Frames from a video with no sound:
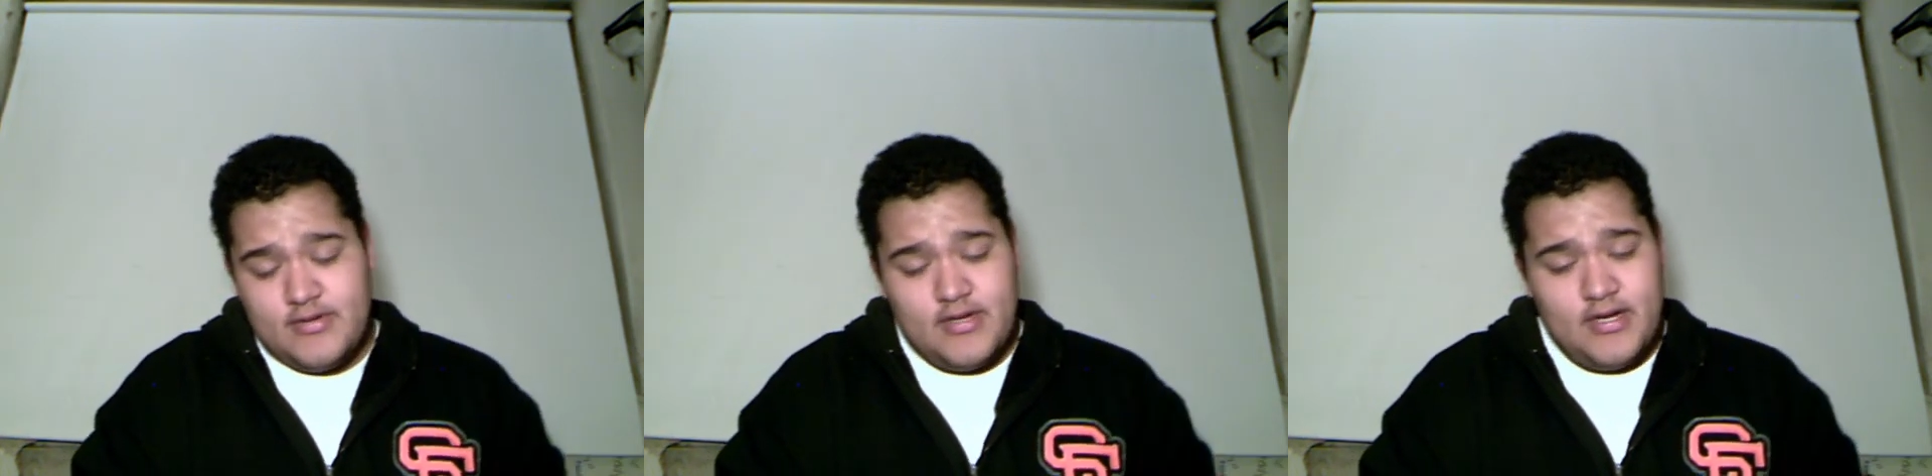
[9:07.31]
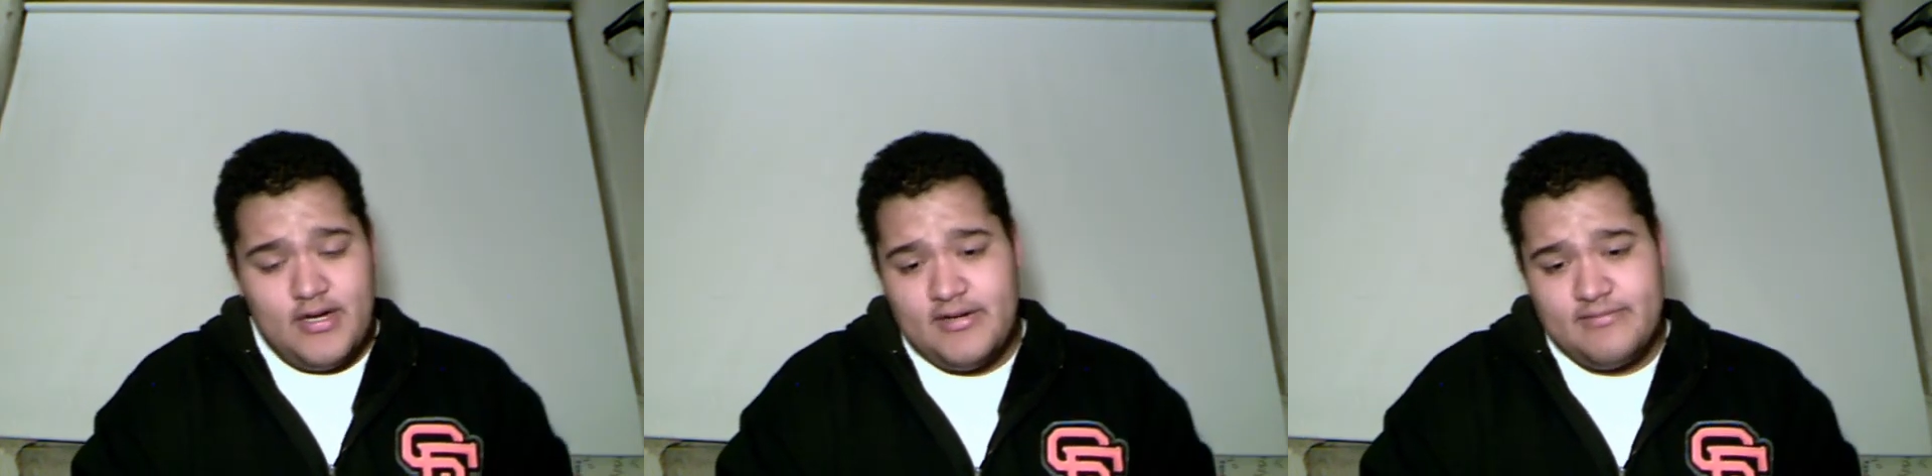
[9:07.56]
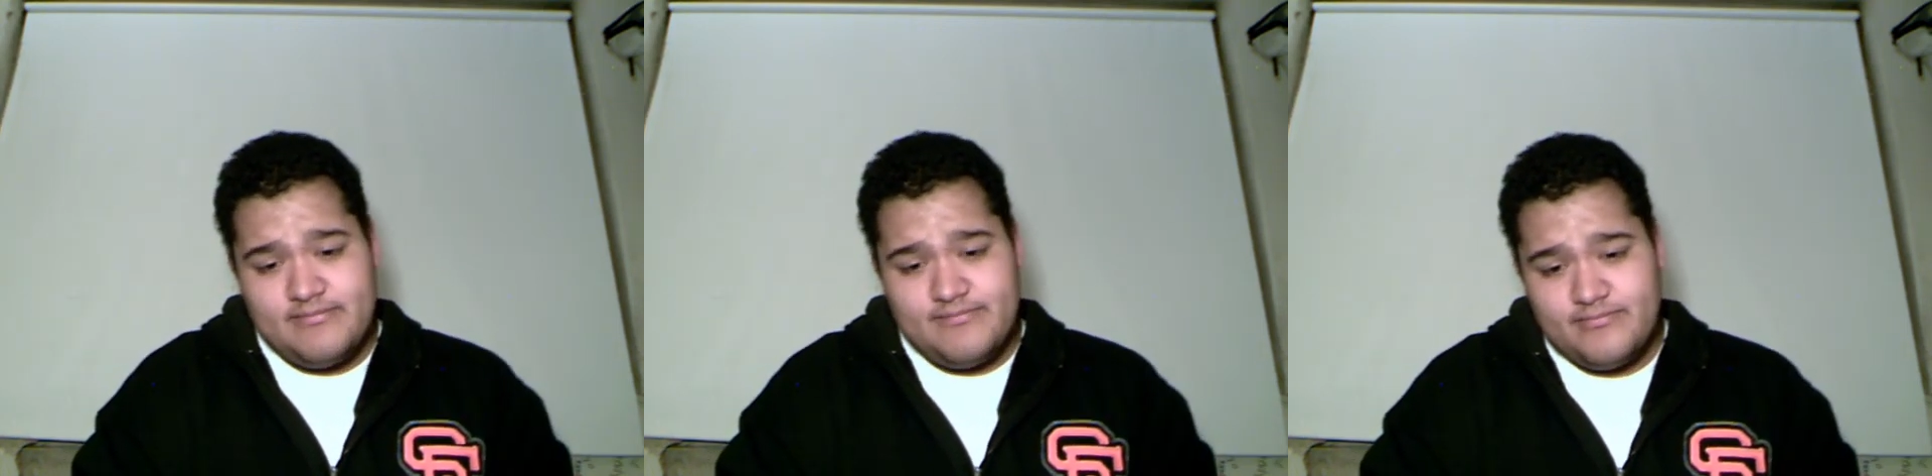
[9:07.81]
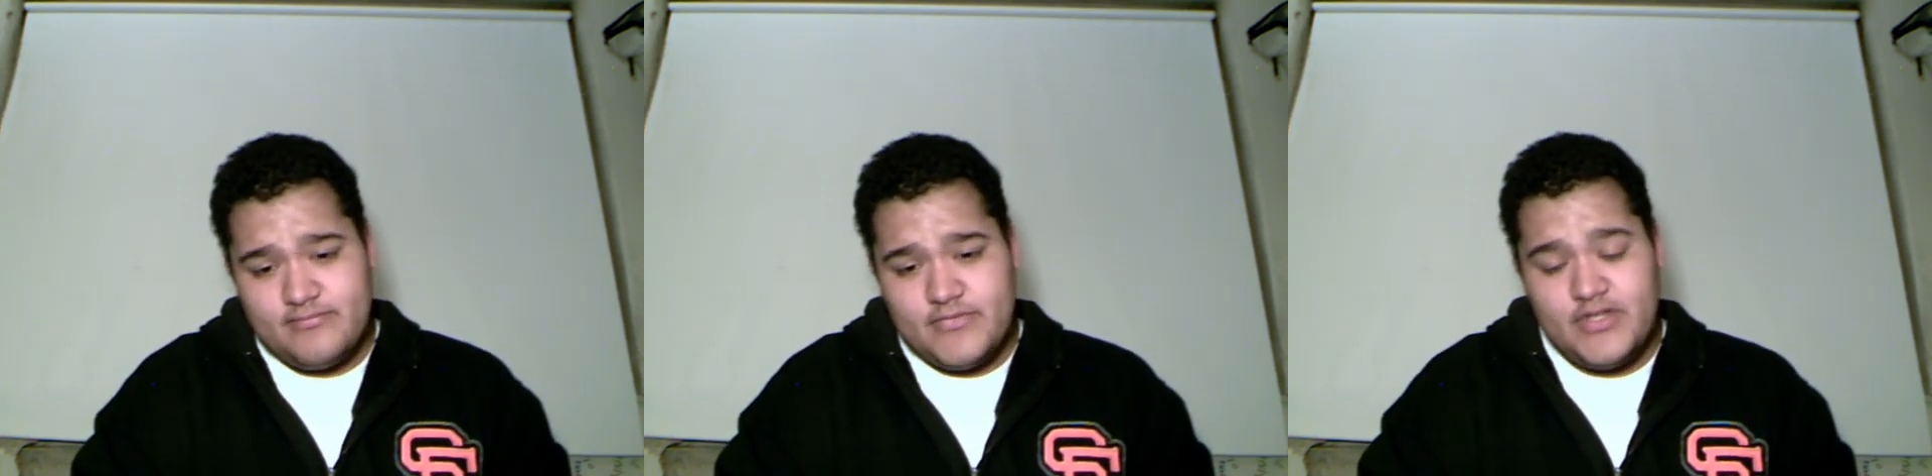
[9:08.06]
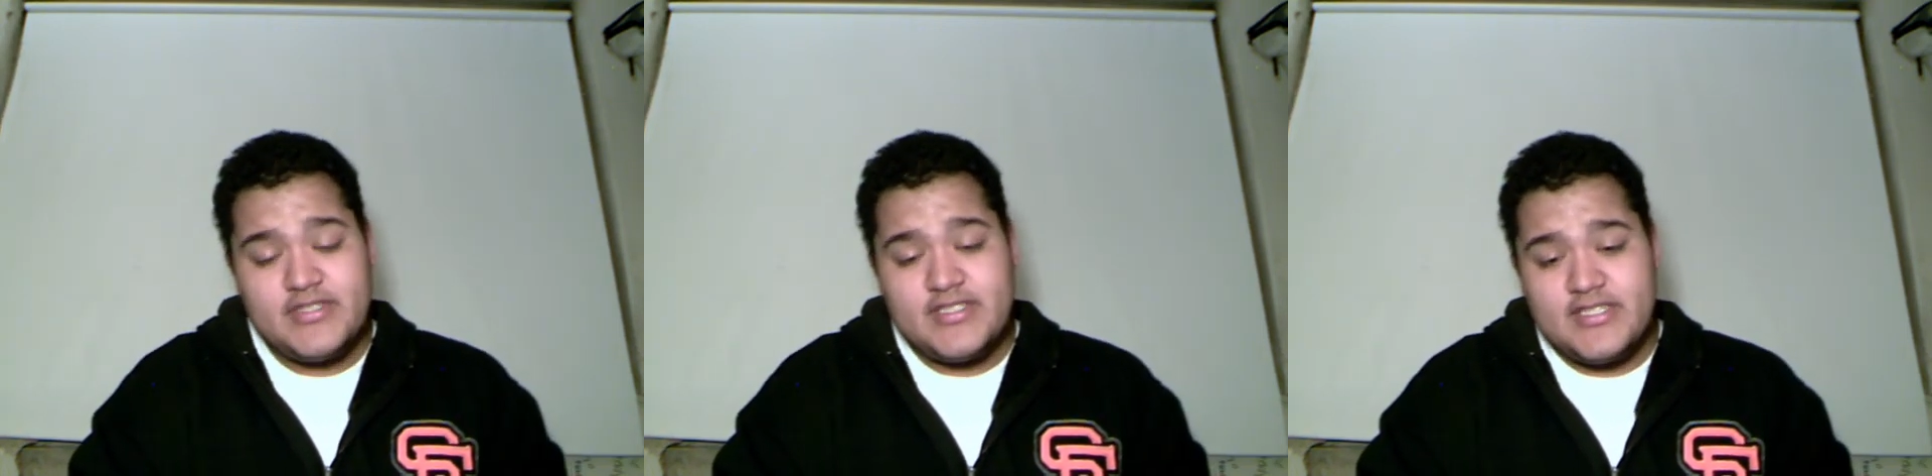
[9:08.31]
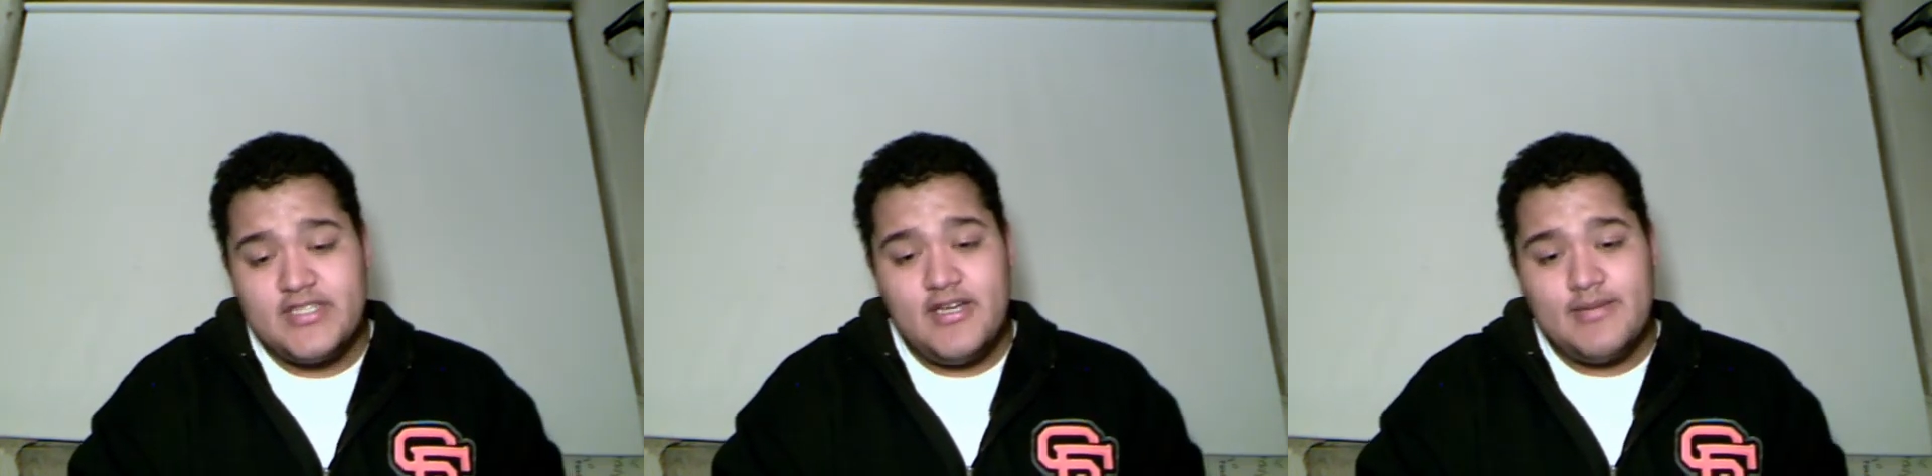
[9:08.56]
you can
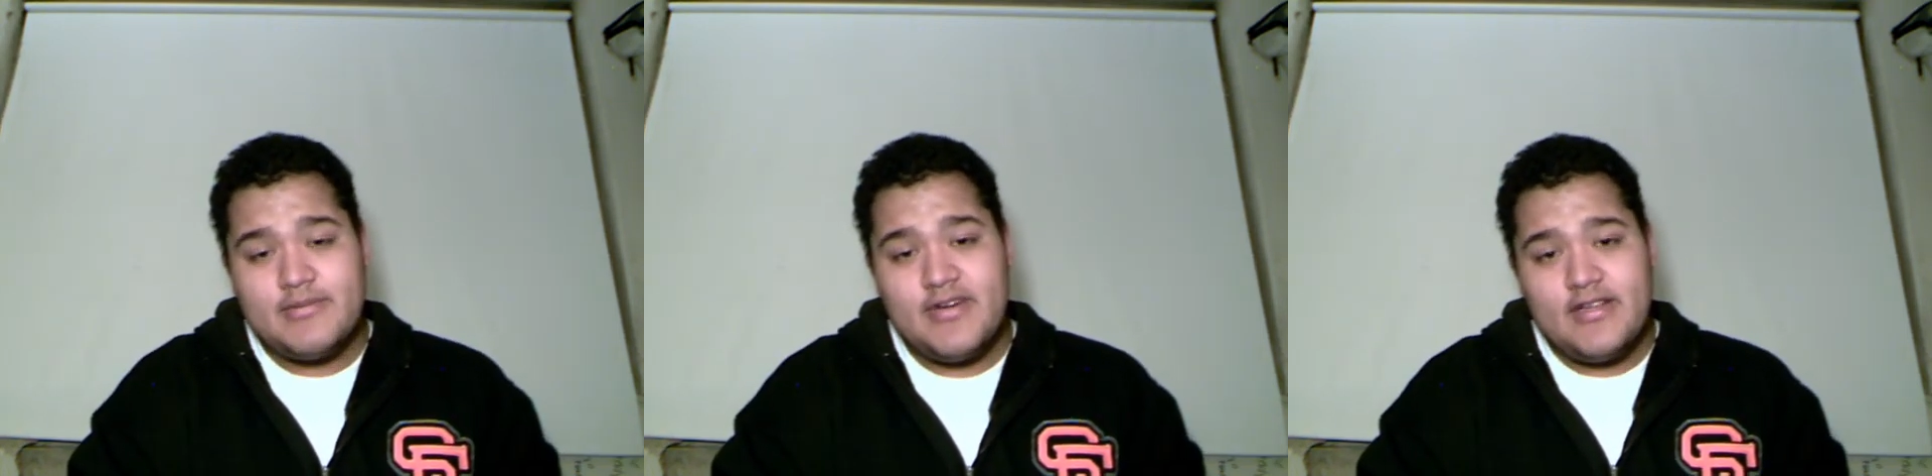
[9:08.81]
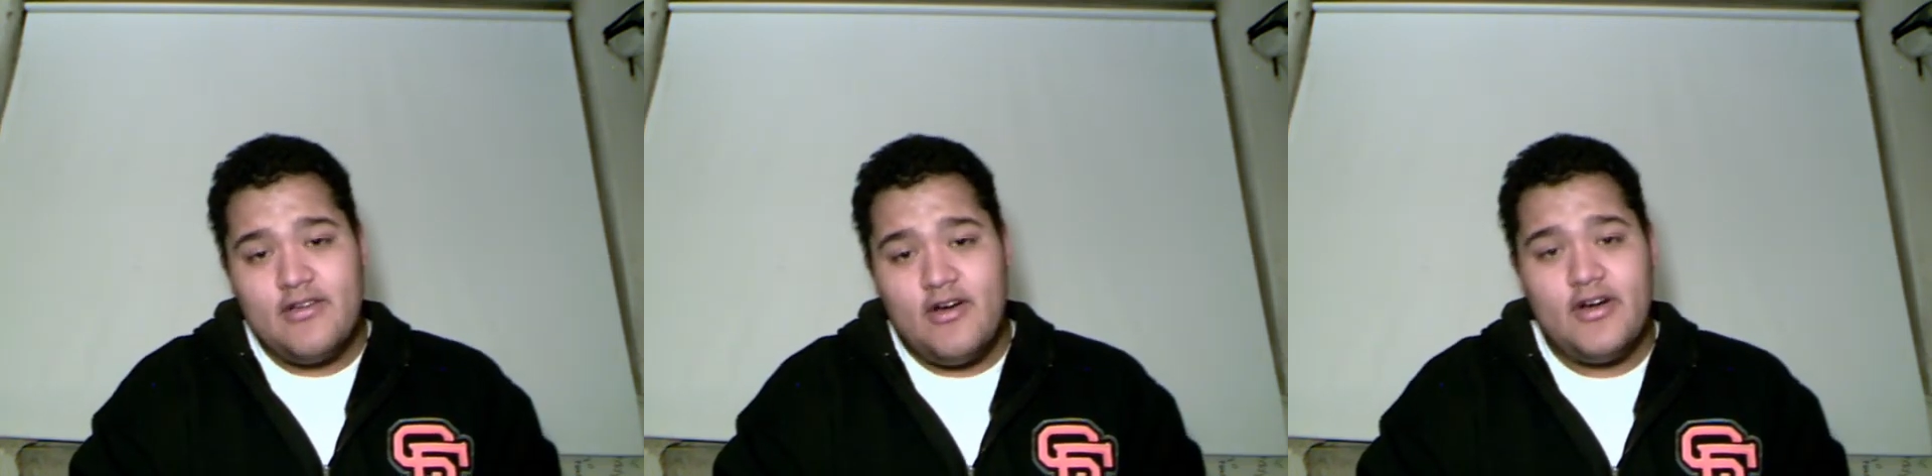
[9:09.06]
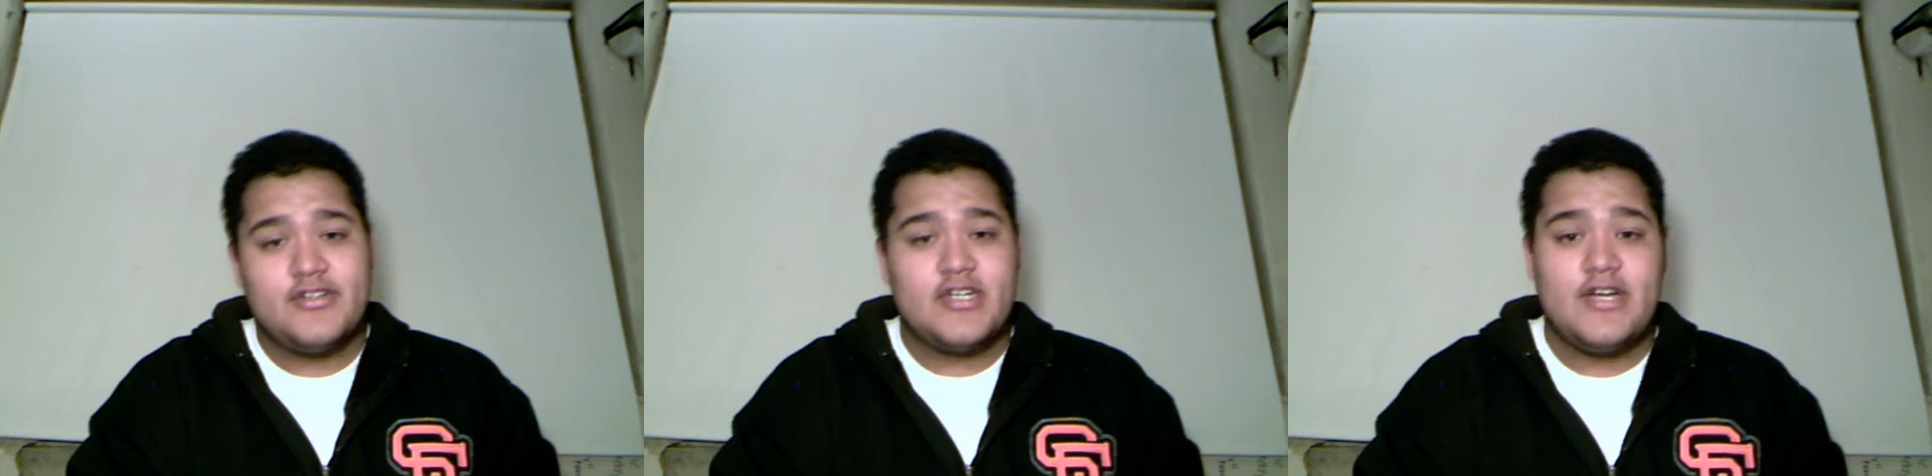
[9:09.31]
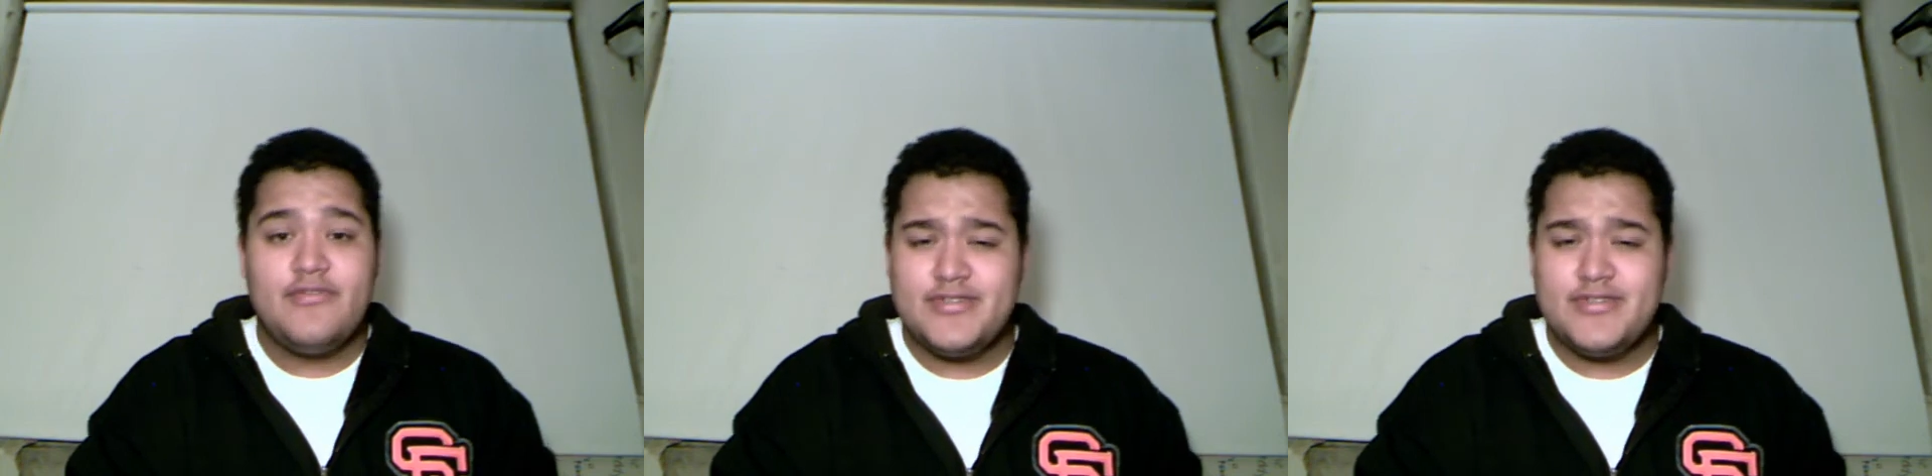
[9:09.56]
still upgrade the hard drive,